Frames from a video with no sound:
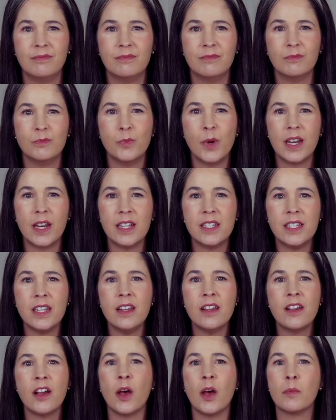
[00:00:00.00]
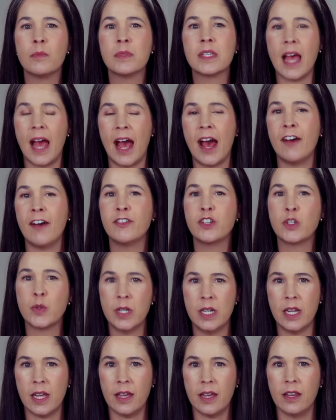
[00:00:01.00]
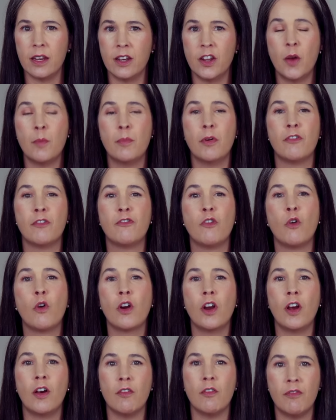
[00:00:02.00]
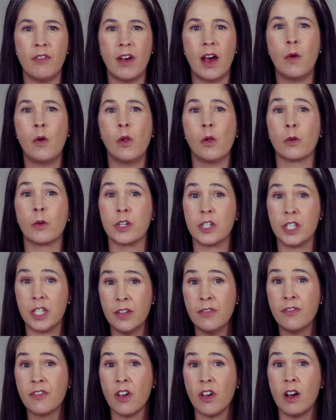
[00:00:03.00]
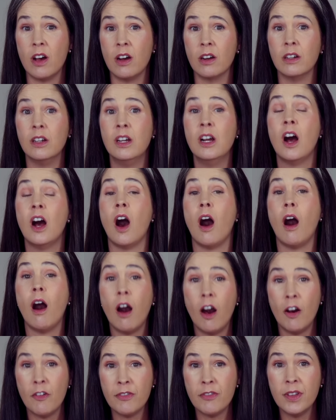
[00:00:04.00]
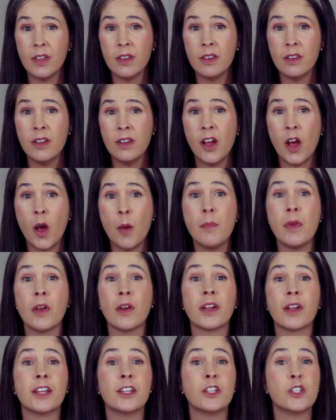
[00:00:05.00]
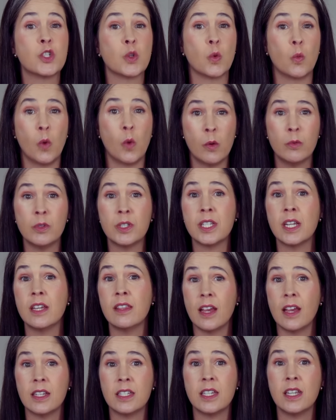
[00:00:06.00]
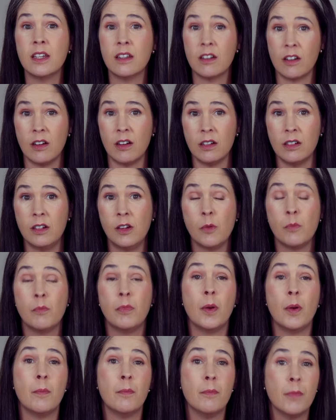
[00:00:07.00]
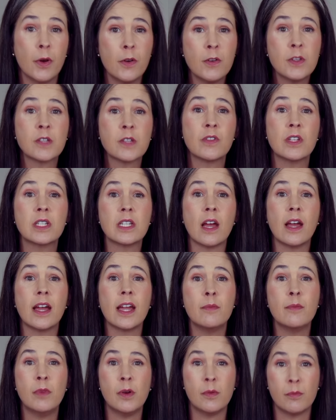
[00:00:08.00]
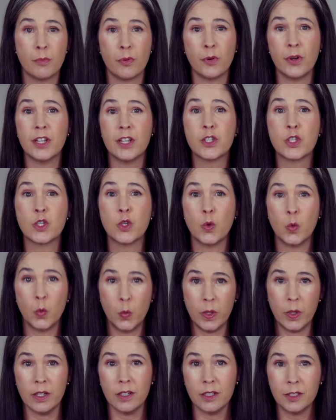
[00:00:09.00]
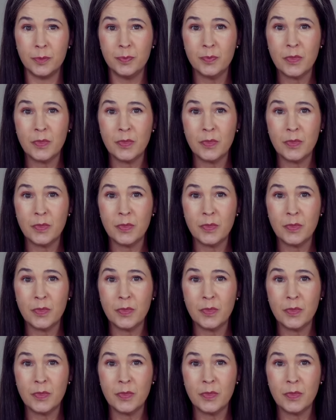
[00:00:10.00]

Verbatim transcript: When a T comes after an N before a vowel or diphthong, often Americans won't say that T at all, but most of the time Brits will.